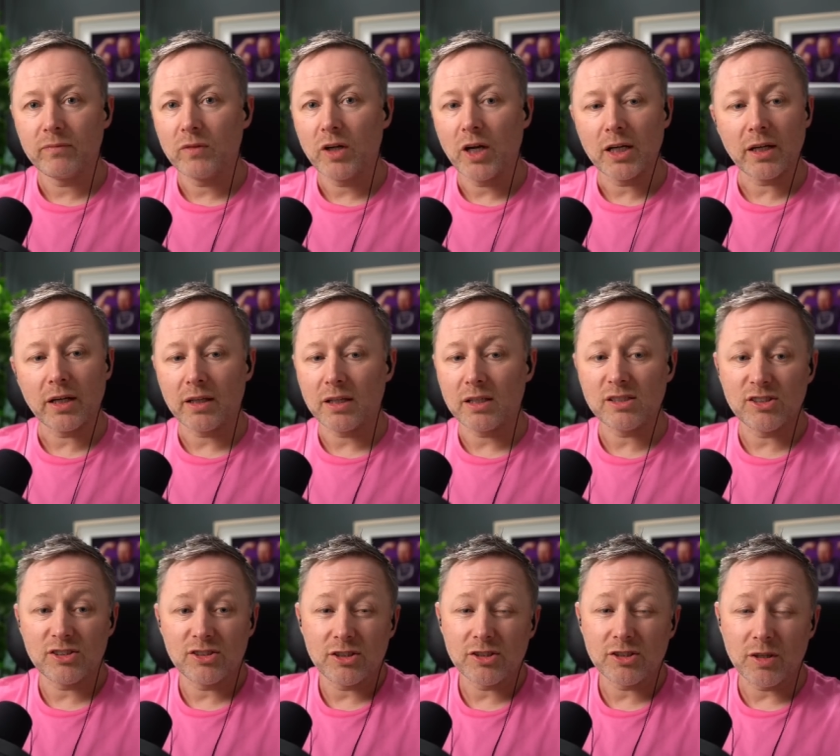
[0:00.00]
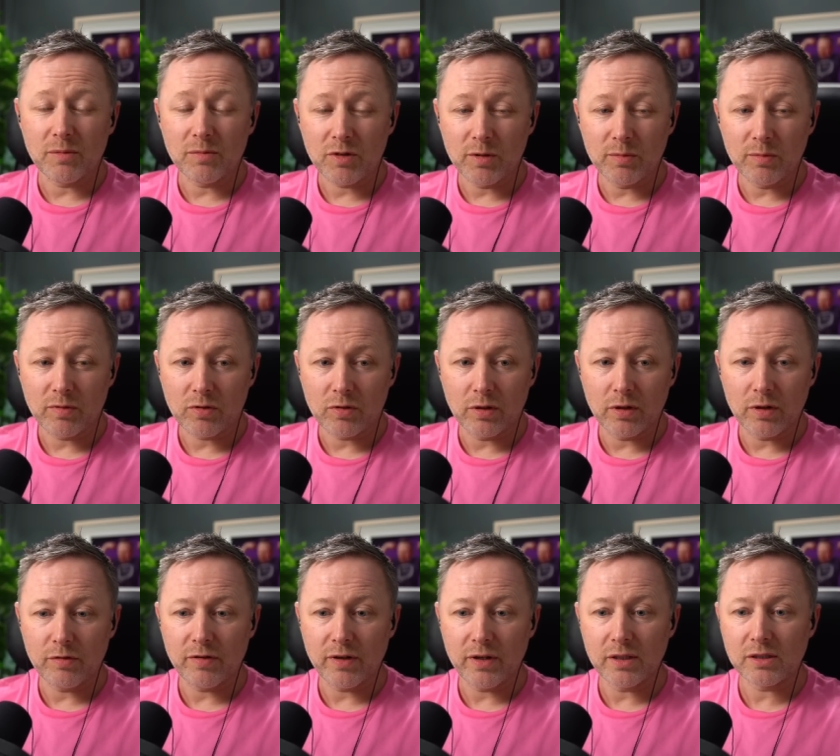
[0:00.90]
I think this is just something we've got to
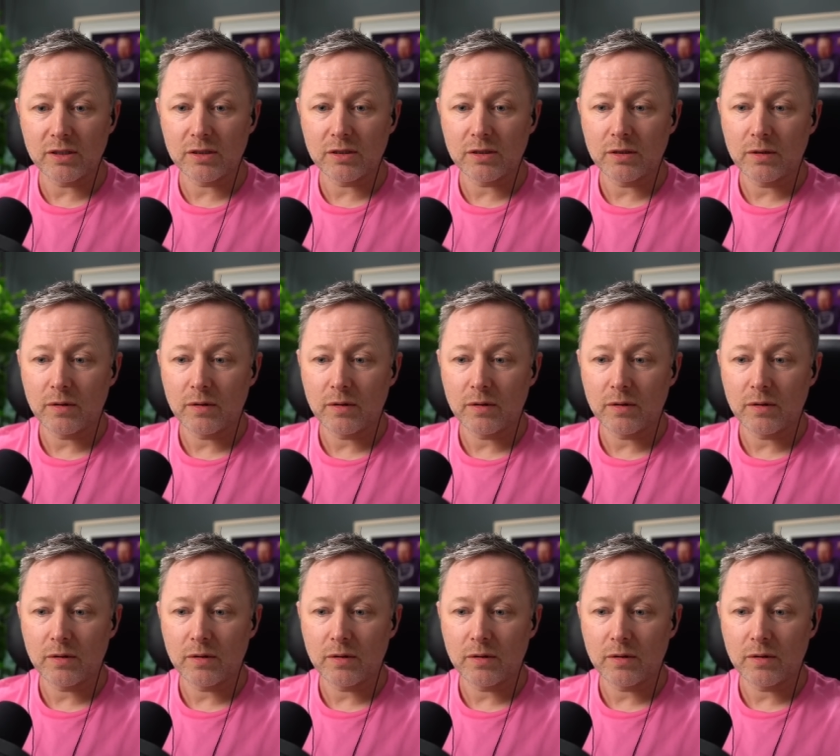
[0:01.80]
face.